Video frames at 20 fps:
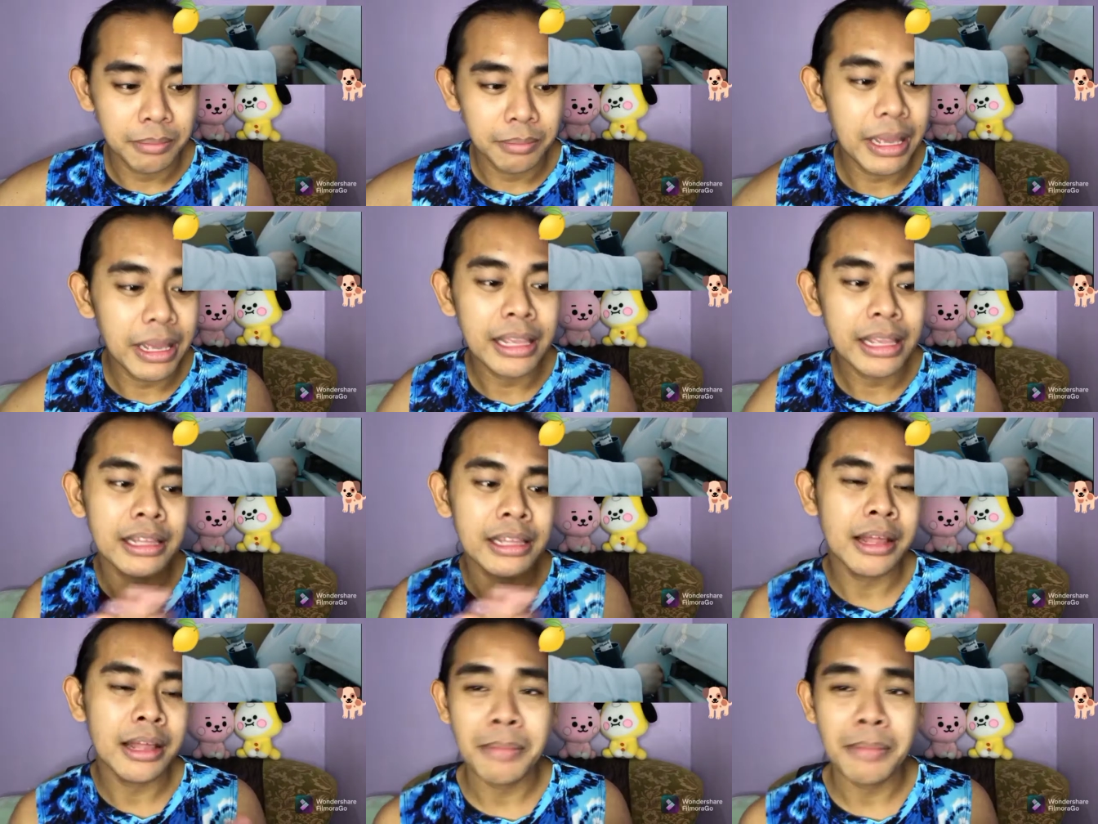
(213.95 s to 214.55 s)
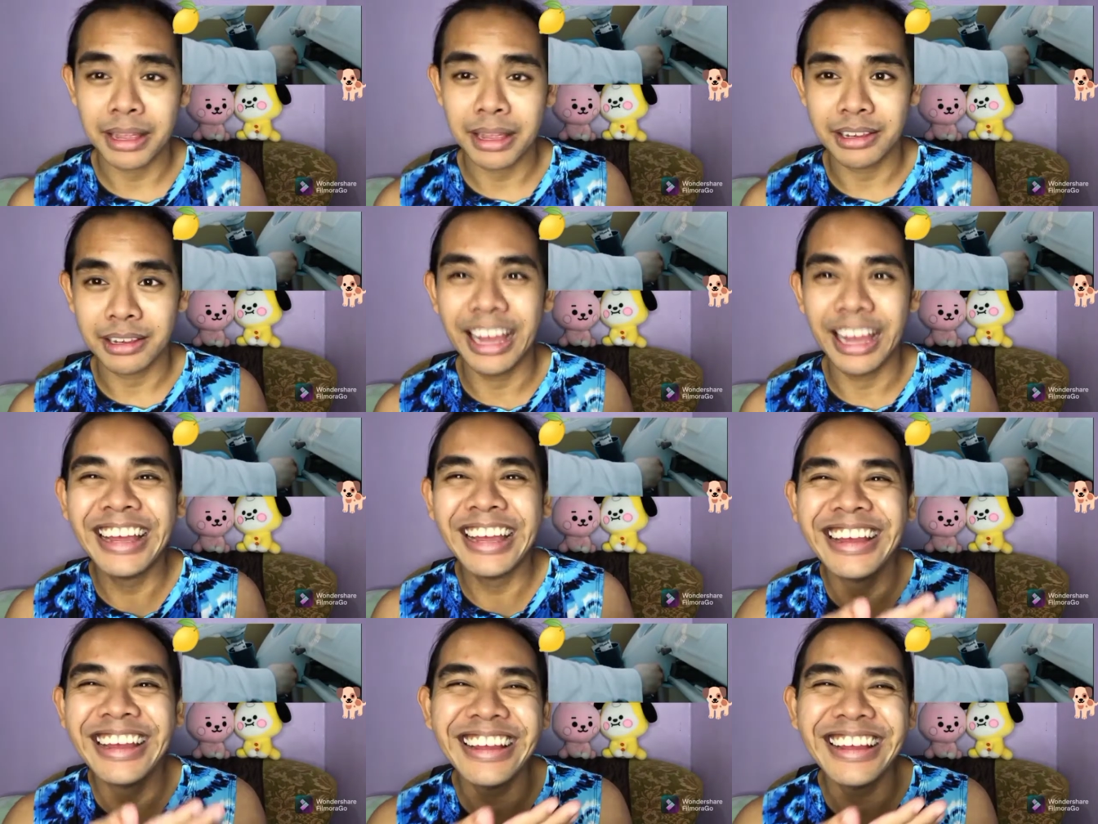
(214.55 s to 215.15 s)
Pahingi naman.
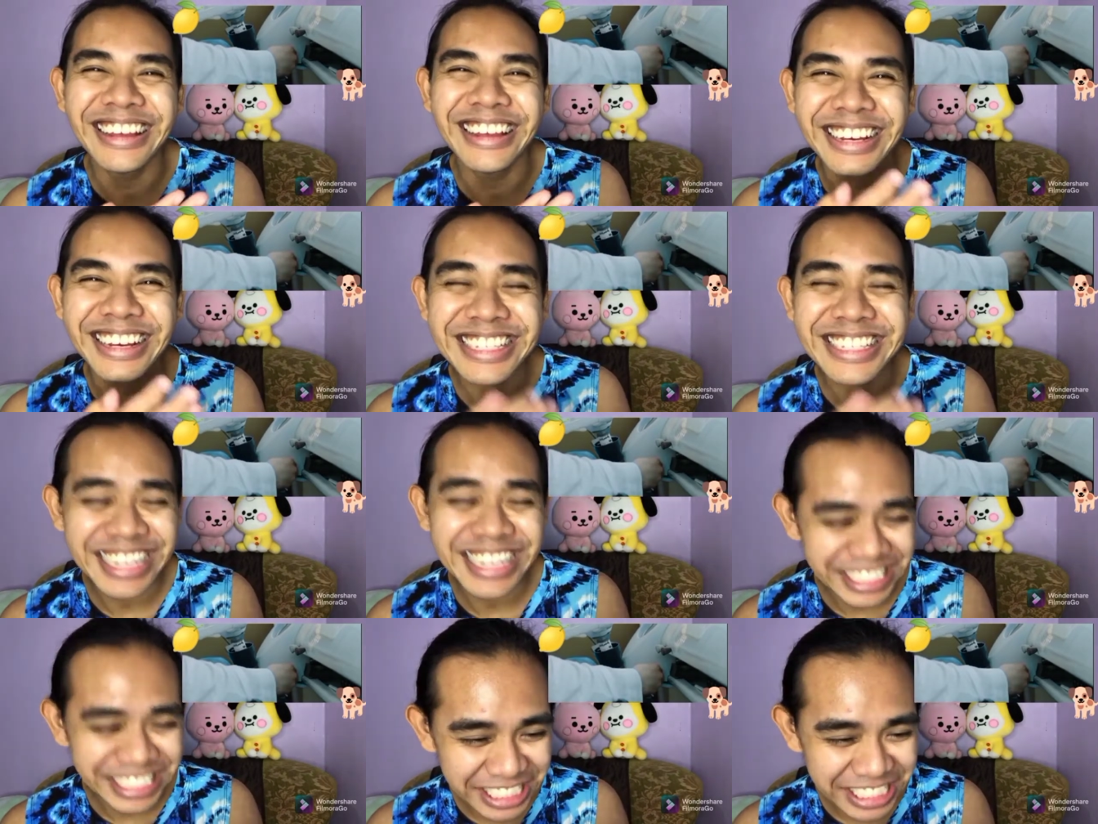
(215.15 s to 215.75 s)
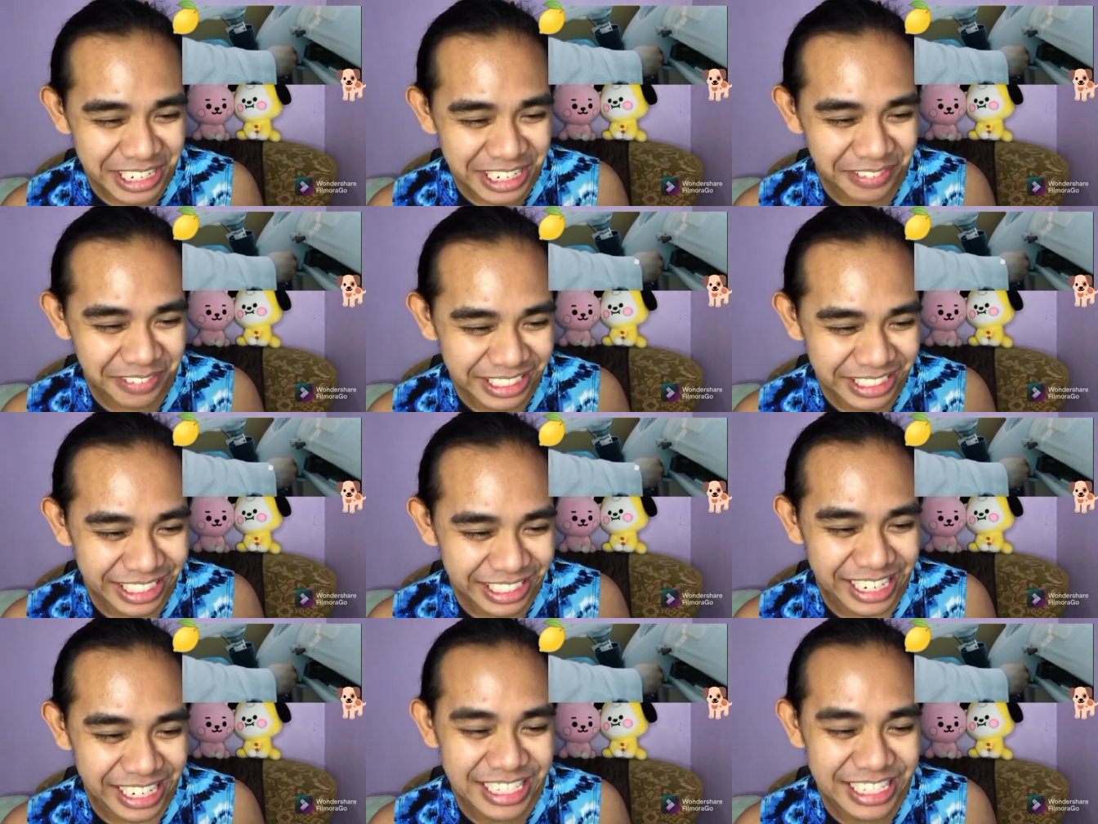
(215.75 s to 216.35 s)
Asensya
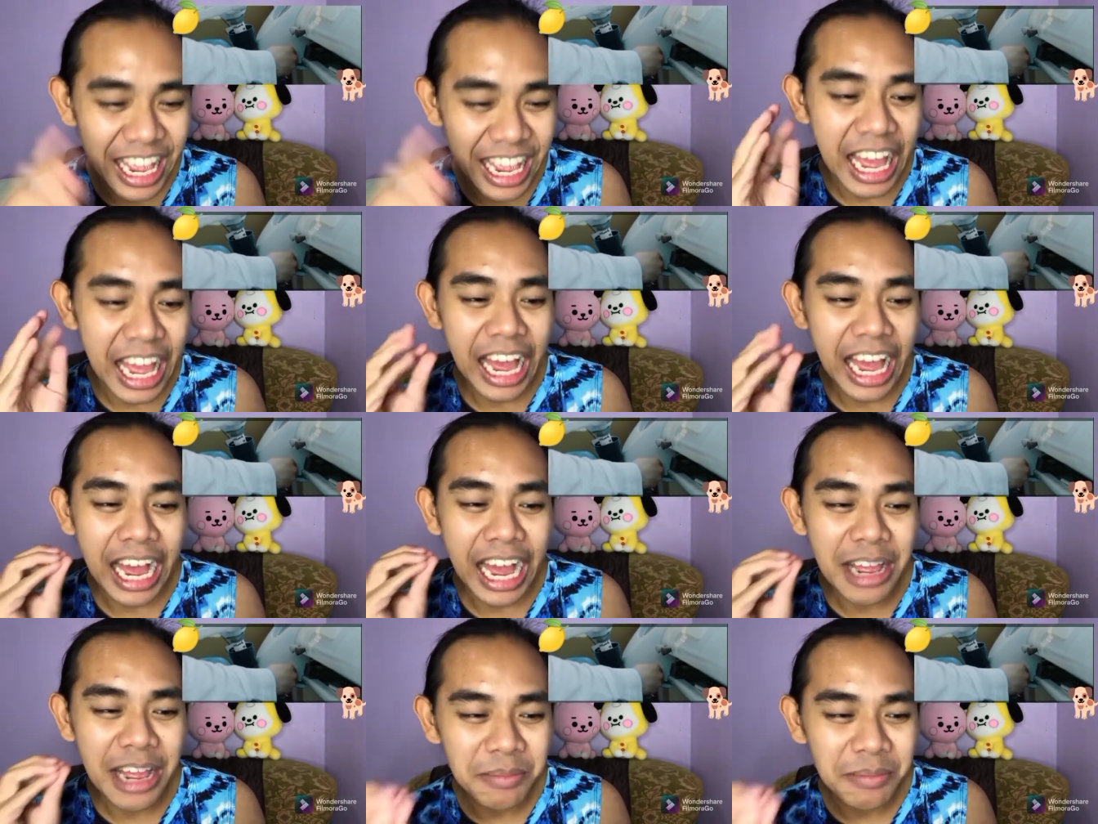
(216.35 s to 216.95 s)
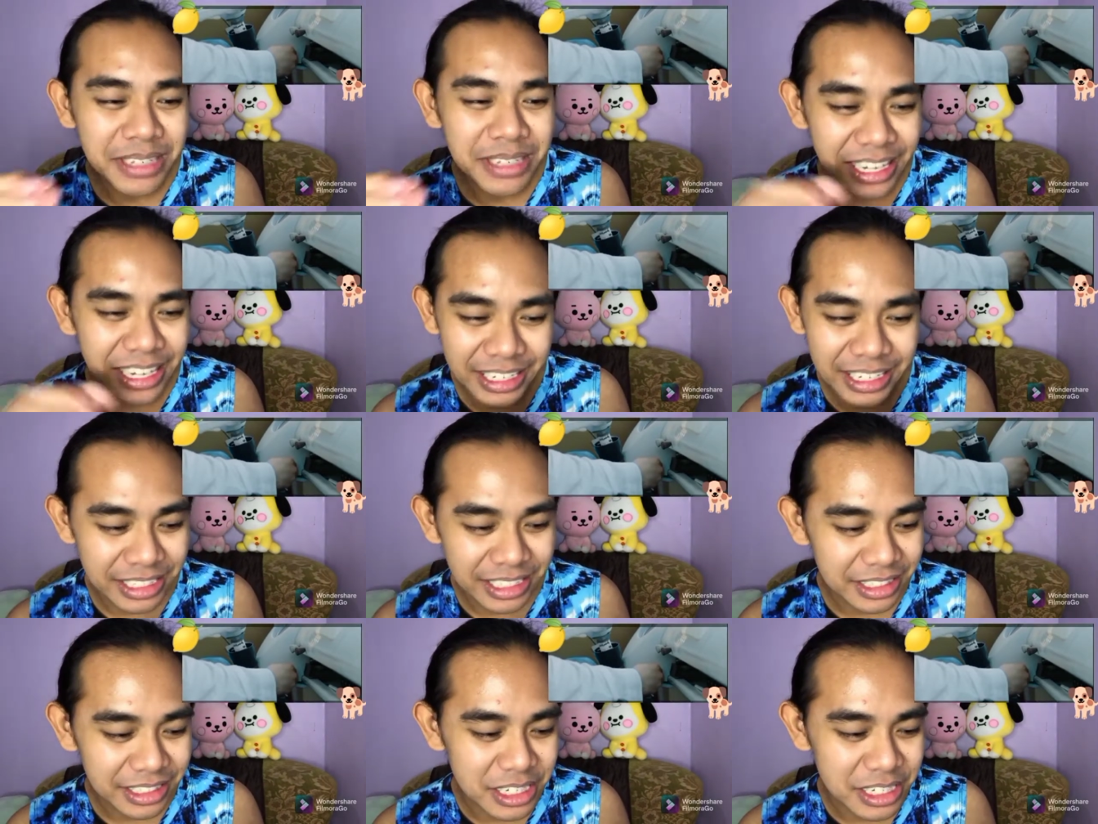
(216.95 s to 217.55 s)
naman, guys. I'm
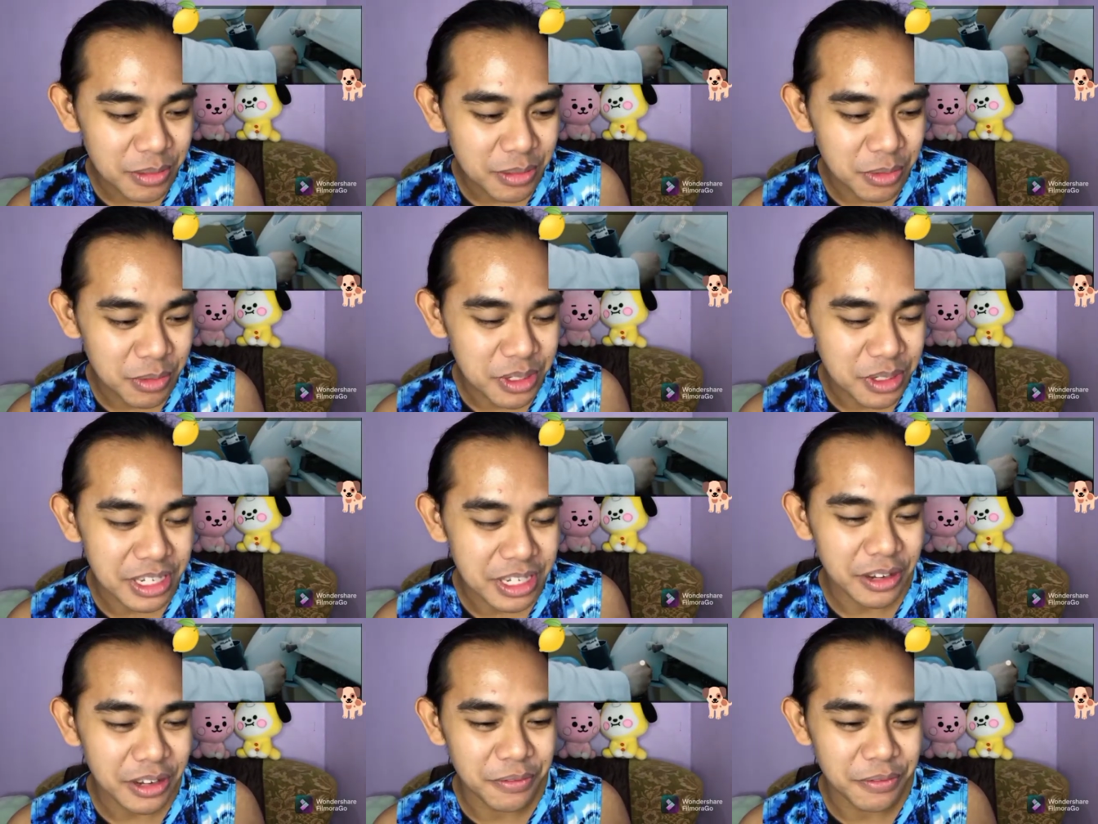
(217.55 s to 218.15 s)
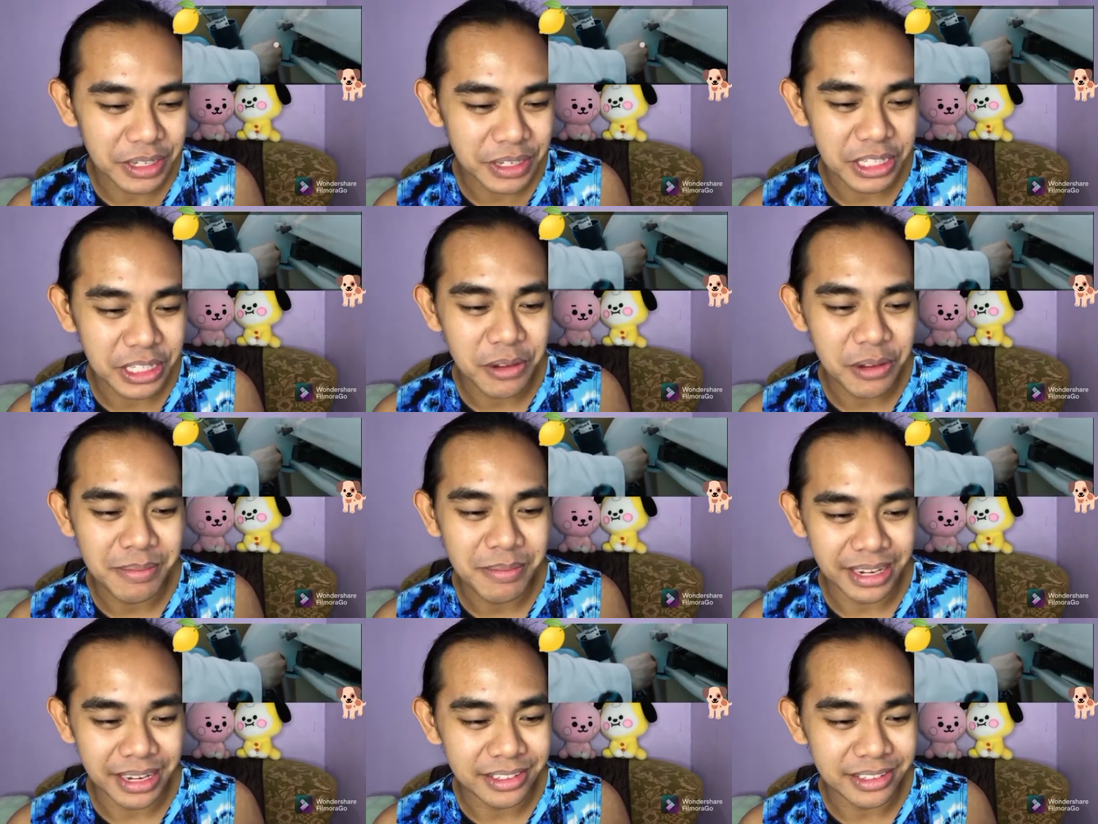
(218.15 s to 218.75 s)
liking this music
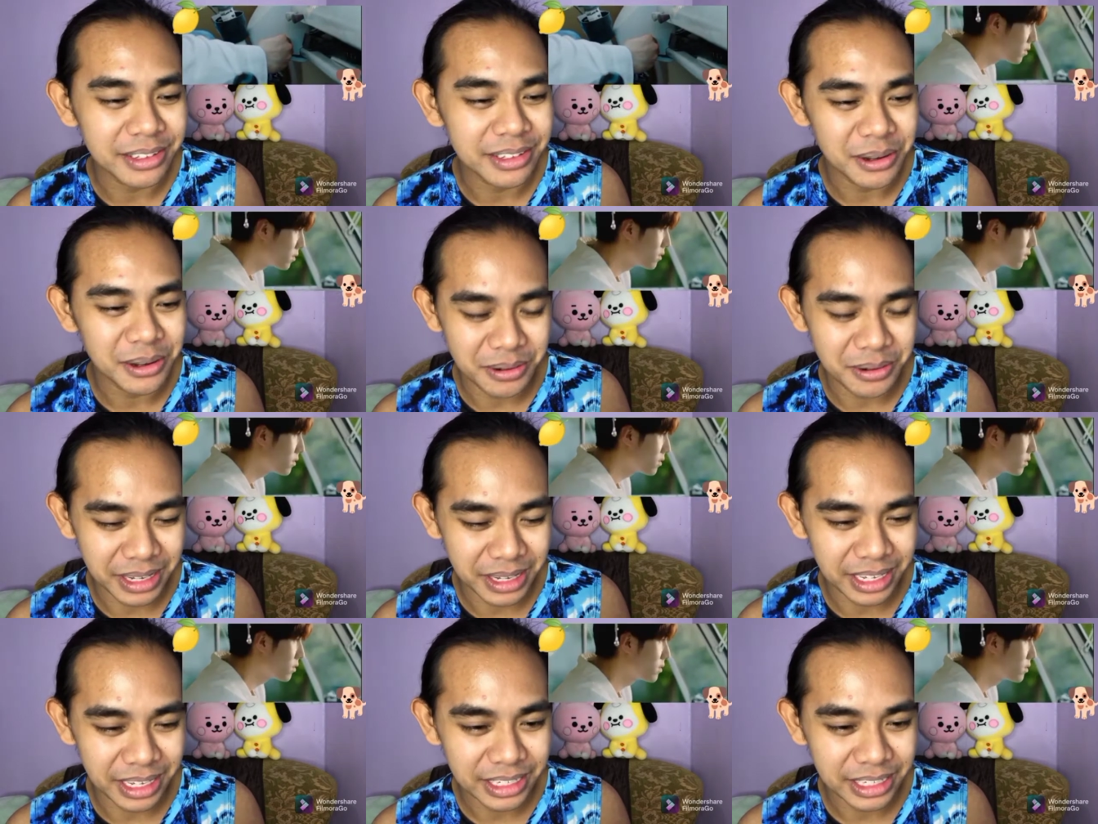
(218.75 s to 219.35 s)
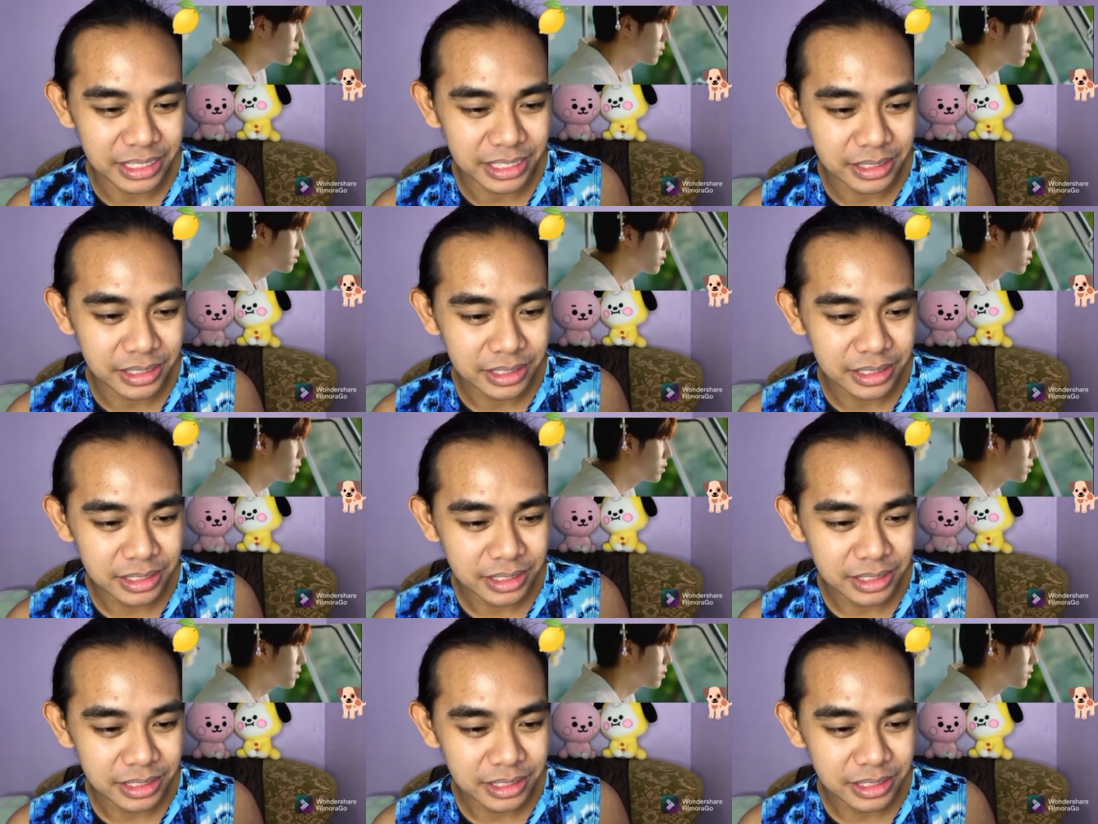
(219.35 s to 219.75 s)
video, by the way.